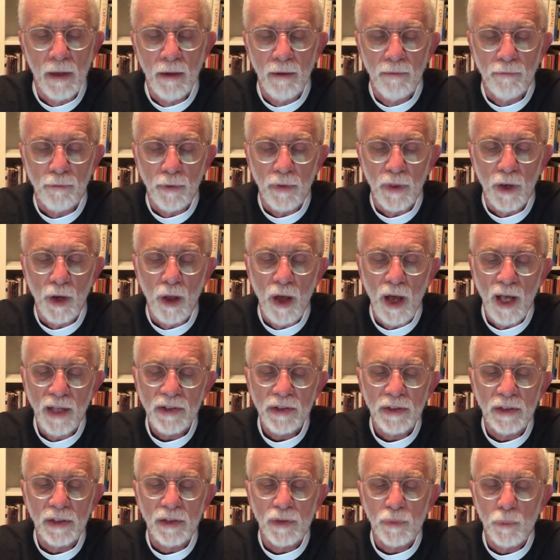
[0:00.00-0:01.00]
for the
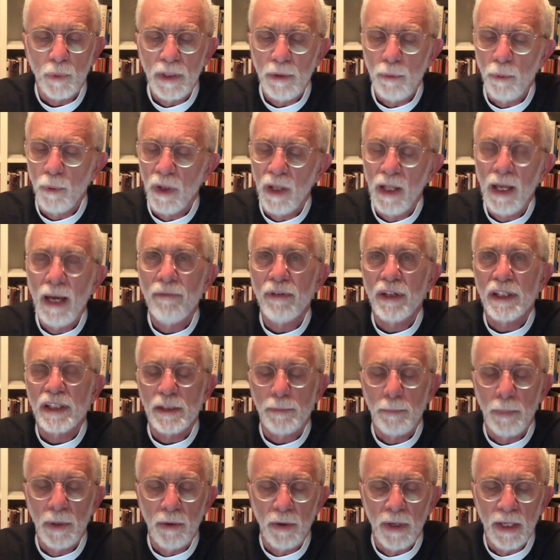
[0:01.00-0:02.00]
losses we will have
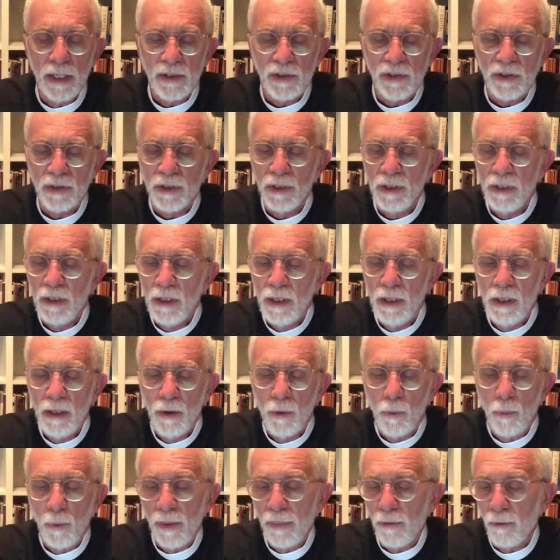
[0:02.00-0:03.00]
experienced,
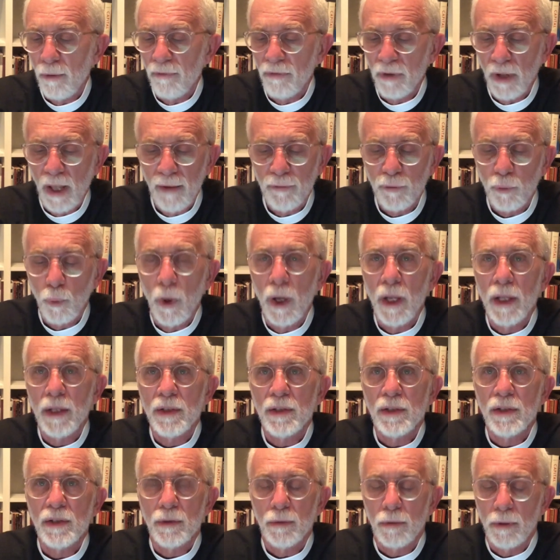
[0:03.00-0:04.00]
whether of loved
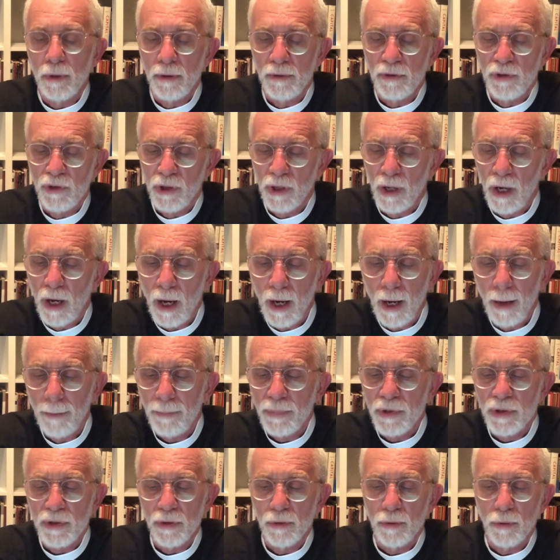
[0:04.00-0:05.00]
ones or
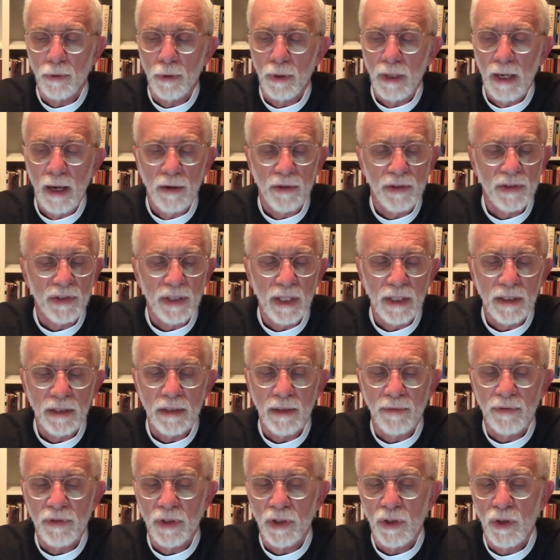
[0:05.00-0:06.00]
jobs or our sense
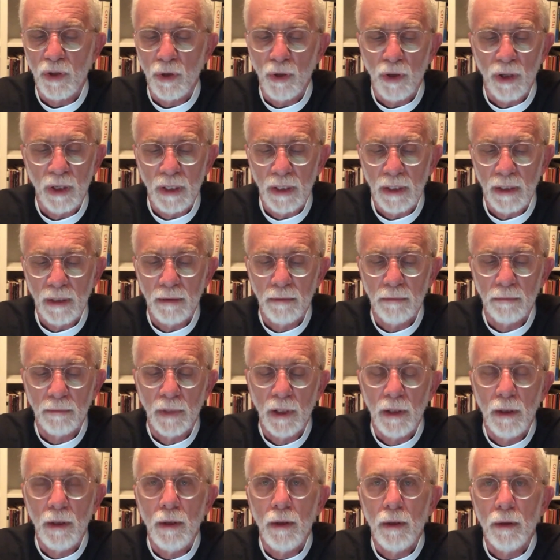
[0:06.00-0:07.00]
of security.
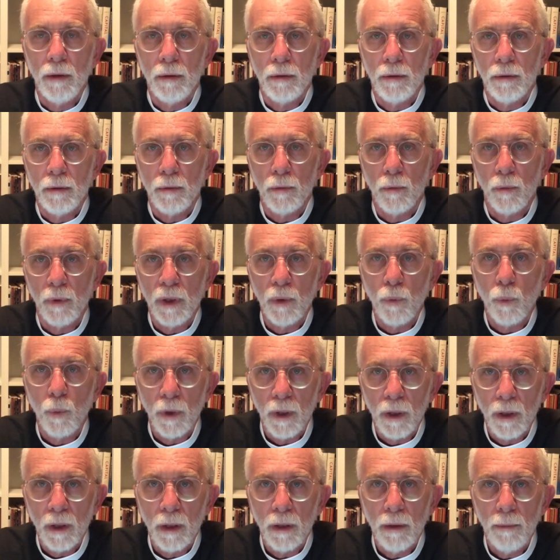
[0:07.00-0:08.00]
We
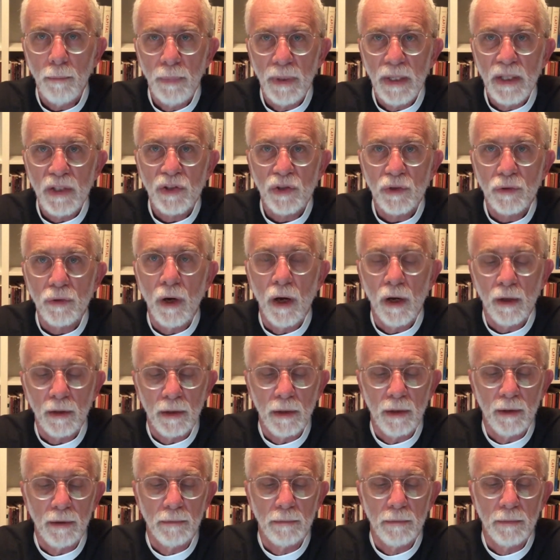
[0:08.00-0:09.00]
will be
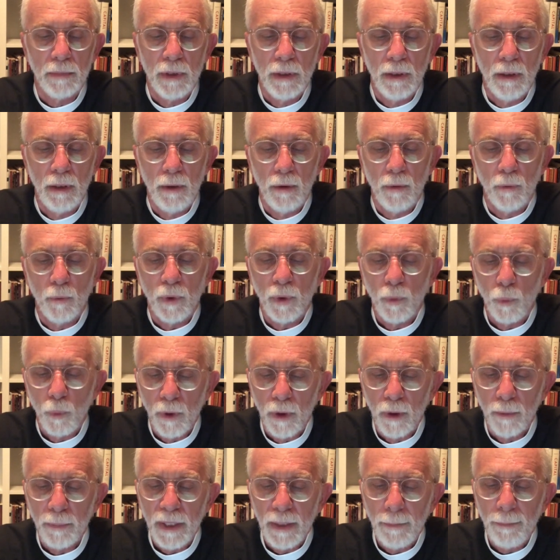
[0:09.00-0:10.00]
stronger. We will be